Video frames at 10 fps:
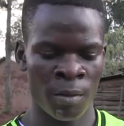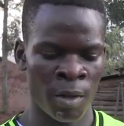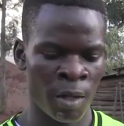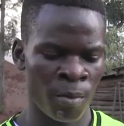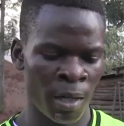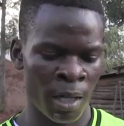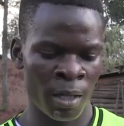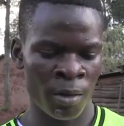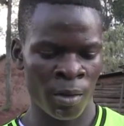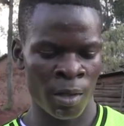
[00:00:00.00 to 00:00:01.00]
My
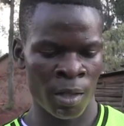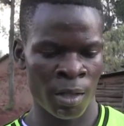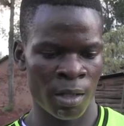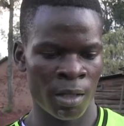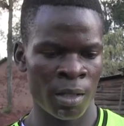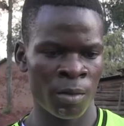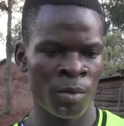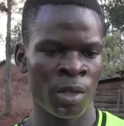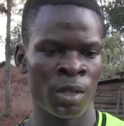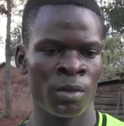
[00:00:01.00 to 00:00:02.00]
parent was take
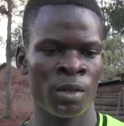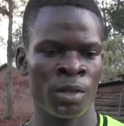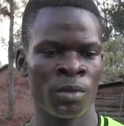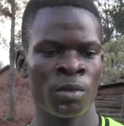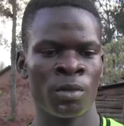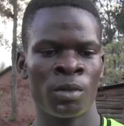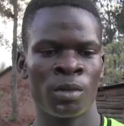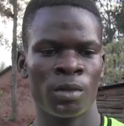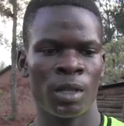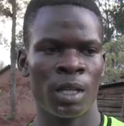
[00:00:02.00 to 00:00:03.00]
me to the school,
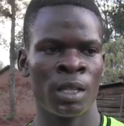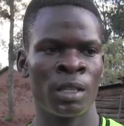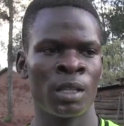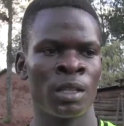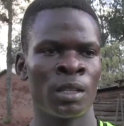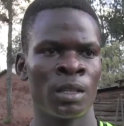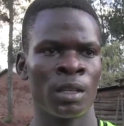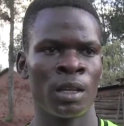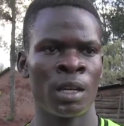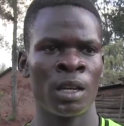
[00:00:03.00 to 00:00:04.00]
and then
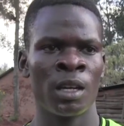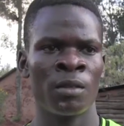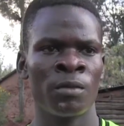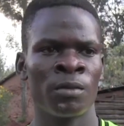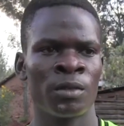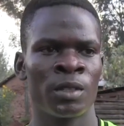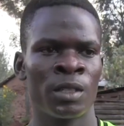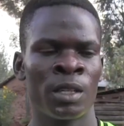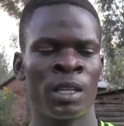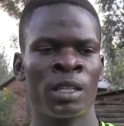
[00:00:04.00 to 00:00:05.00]
I have
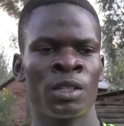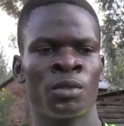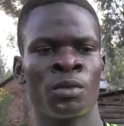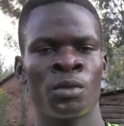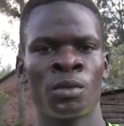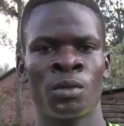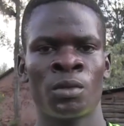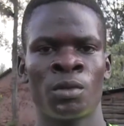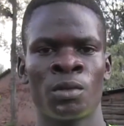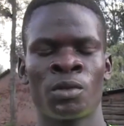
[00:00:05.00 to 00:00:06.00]
challenge to
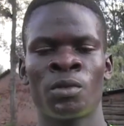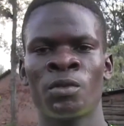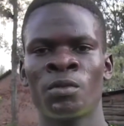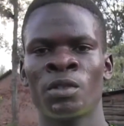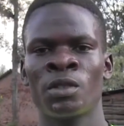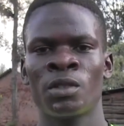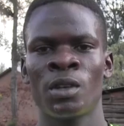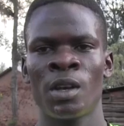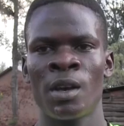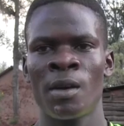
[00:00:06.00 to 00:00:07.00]
school fees,
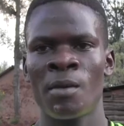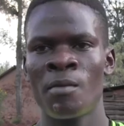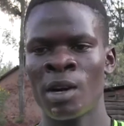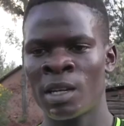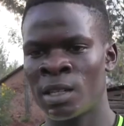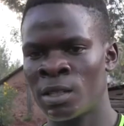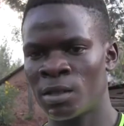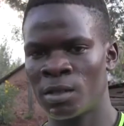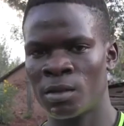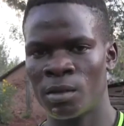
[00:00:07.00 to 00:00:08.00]

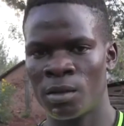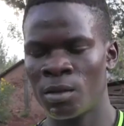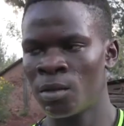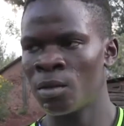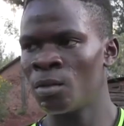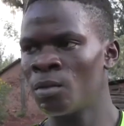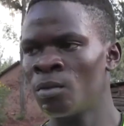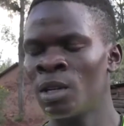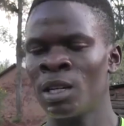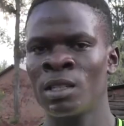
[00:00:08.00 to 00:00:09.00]
but
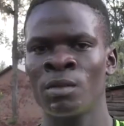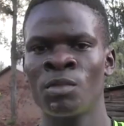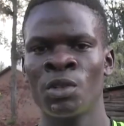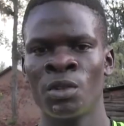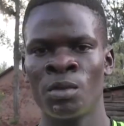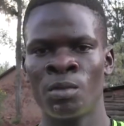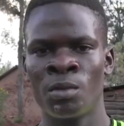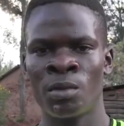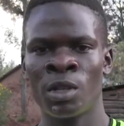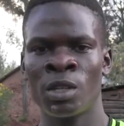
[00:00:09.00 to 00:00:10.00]
Bishop
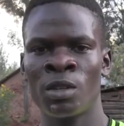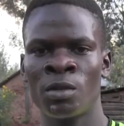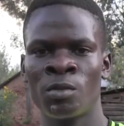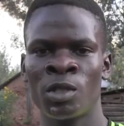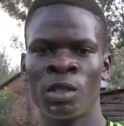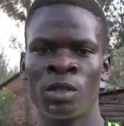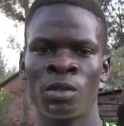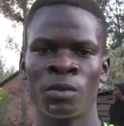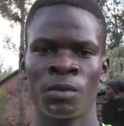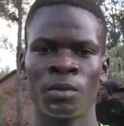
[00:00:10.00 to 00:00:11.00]
Gideon
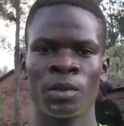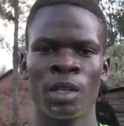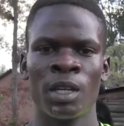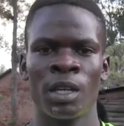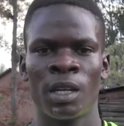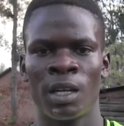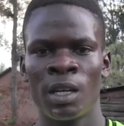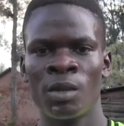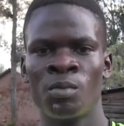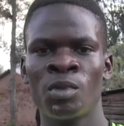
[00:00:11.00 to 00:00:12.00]
Mudinyo
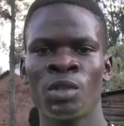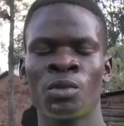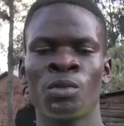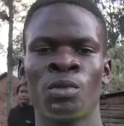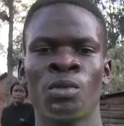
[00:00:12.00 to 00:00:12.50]
helped me to